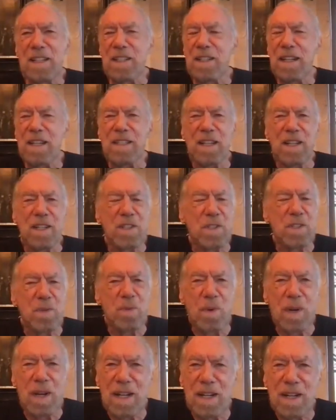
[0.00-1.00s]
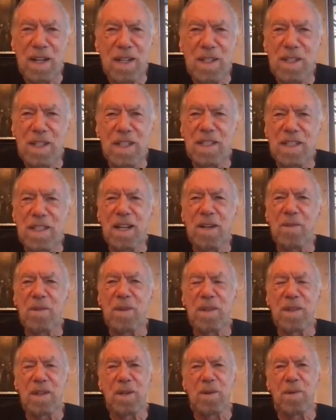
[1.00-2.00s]
she's a sweetheart. She's like
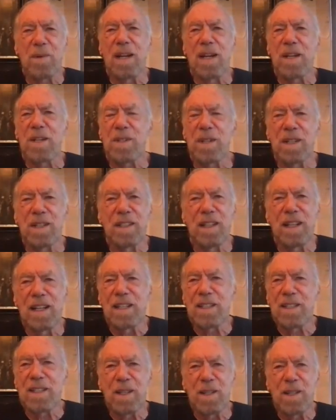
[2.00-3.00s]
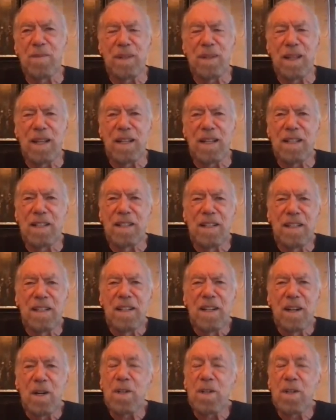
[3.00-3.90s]
one of the greatest young ladies on the planet. She